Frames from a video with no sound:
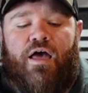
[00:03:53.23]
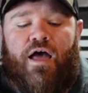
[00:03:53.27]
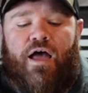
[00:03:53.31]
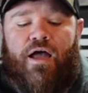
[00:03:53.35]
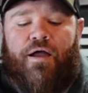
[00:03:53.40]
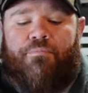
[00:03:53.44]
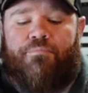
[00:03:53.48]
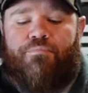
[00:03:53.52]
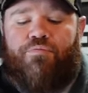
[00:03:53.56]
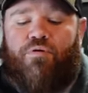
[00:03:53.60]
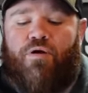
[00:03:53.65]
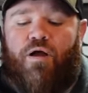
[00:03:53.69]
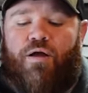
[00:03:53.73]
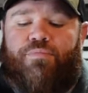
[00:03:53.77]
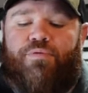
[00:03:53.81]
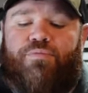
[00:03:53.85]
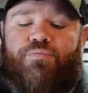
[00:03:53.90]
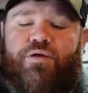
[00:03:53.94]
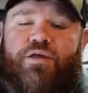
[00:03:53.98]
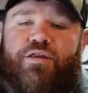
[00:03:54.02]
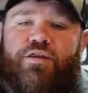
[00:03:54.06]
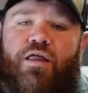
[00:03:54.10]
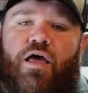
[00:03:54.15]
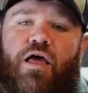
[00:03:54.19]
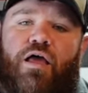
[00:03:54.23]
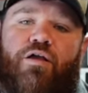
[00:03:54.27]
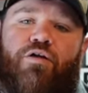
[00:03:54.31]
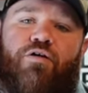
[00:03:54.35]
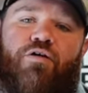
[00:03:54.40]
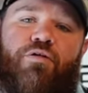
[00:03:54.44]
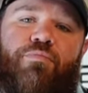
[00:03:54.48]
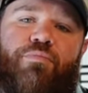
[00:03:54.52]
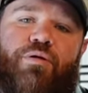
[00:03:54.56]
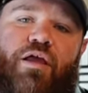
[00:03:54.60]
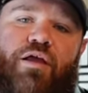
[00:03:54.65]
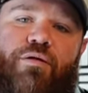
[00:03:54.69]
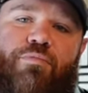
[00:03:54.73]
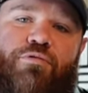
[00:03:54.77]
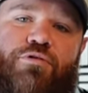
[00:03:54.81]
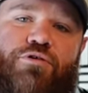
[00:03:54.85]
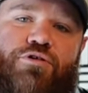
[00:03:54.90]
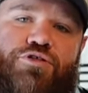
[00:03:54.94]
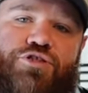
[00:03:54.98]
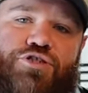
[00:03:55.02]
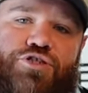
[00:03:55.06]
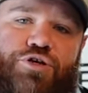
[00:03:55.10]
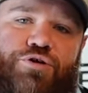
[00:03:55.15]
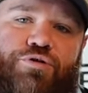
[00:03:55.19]
I'm probably not going to be able
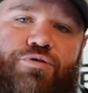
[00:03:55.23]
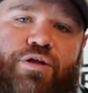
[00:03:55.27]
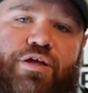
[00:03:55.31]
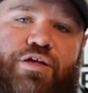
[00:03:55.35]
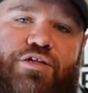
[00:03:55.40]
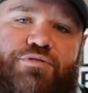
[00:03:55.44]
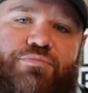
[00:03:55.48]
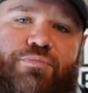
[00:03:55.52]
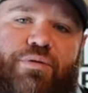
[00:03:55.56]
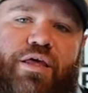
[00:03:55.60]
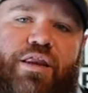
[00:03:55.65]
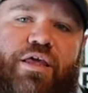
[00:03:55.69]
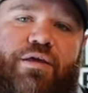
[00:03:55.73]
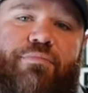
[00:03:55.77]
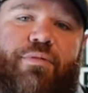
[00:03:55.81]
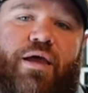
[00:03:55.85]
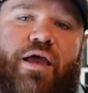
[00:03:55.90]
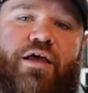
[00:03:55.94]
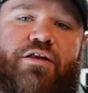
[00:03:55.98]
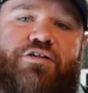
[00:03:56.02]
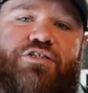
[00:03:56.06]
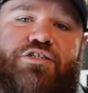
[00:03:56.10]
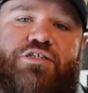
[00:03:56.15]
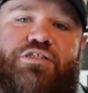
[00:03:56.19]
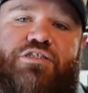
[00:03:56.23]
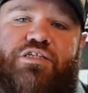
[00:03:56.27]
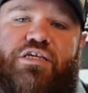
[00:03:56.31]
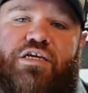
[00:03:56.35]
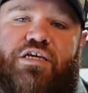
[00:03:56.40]
to shoot as many matches